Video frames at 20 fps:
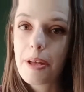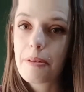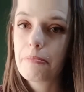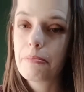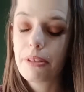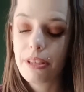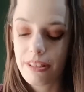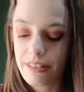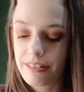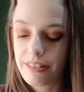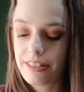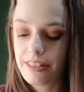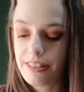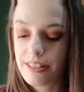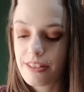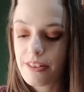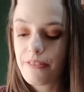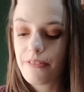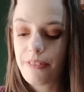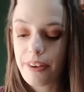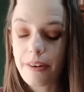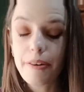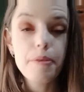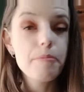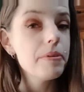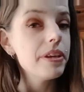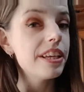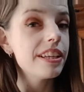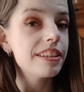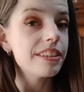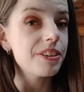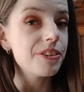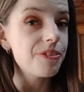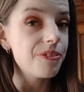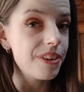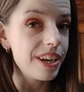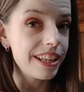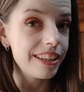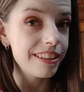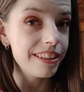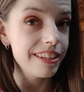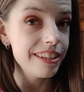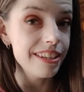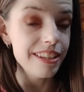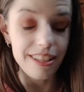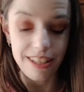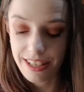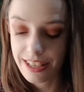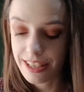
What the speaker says: because it's very beginner friendly.